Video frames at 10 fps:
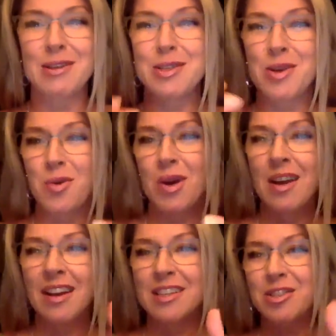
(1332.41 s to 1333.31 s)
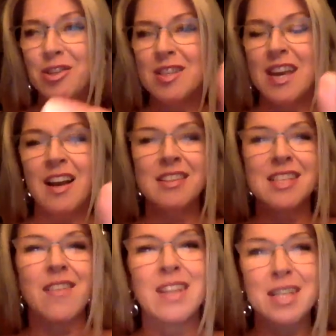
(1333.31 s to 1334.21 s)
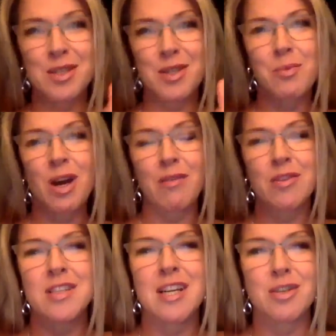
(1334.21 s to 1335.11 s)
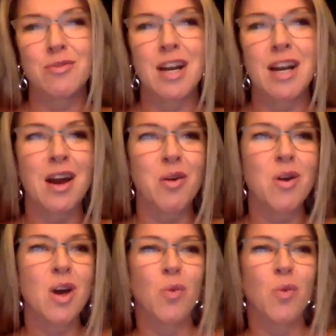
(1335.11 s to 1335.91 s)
So it's just like us having this Zoom conversation right now